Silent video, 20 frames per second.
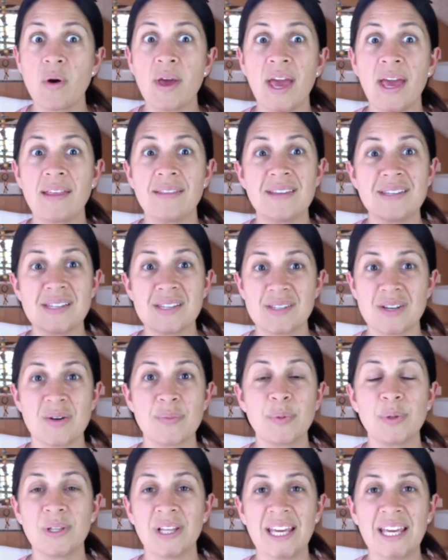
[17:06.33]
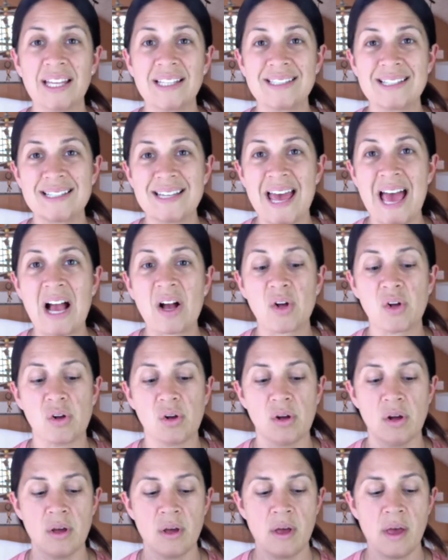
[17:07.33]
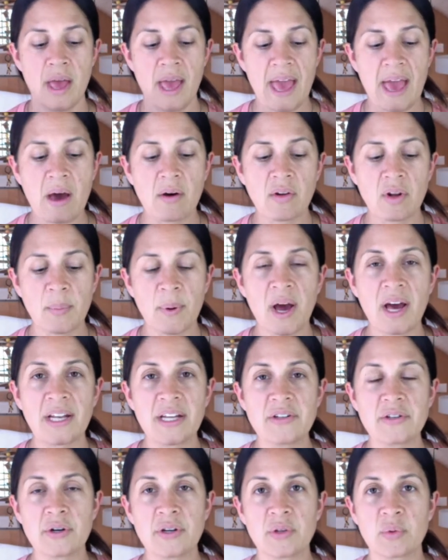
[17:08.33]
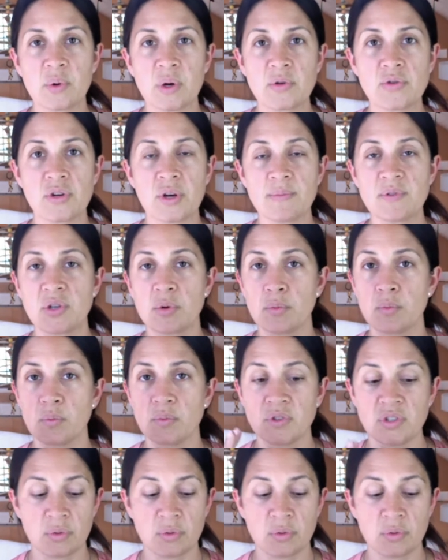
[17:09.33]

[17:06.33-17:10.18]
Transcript: okay, this is our plan to tackle how to potty during the road trip to,